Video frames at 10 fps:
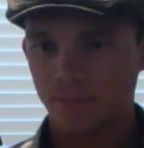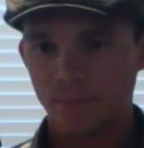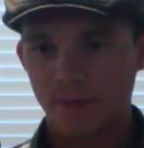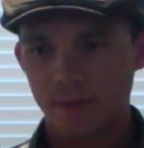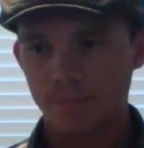
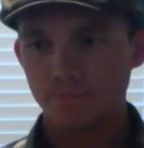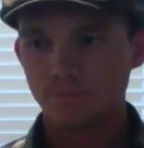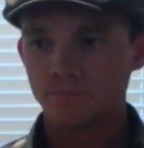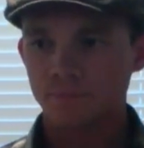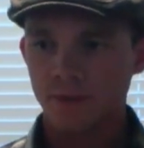but
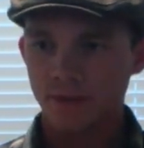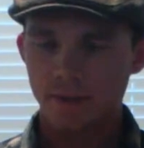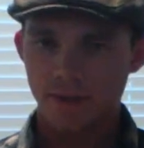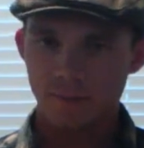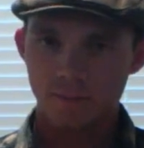
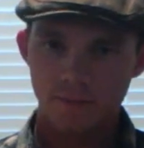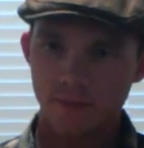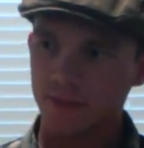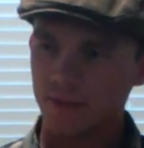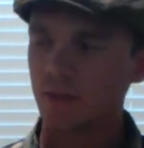
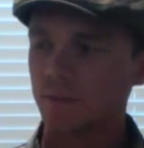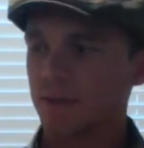it's a little bit